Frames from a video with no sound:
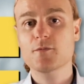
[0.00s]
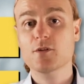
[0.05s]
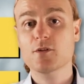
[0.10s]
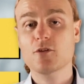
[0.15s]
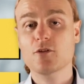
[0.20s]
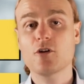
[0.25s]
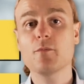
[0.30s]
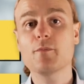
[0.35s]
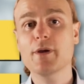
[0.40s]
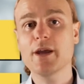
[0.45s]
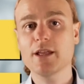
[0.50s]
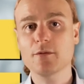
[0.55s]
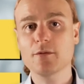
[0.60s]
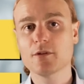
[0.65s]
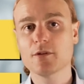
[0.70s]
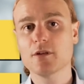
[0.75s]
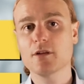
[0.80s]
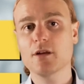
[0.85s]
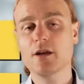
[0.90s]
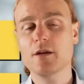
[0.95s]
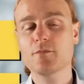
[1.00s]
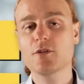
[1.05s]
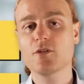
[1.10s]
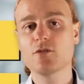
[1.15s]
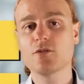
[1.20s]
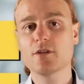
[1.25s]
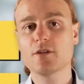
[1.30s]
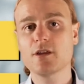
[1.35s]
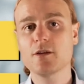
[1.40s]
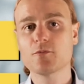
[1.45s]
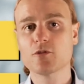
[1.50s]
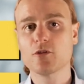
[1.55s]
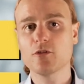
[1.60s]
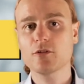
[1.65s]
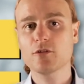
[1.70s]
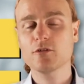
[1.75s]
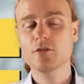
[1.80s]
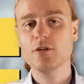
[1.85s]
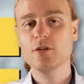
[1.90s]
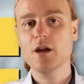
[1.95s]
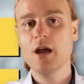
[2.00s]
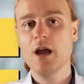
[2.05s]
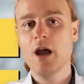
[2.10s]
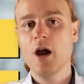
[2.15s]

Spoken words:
compatible MQTT broker,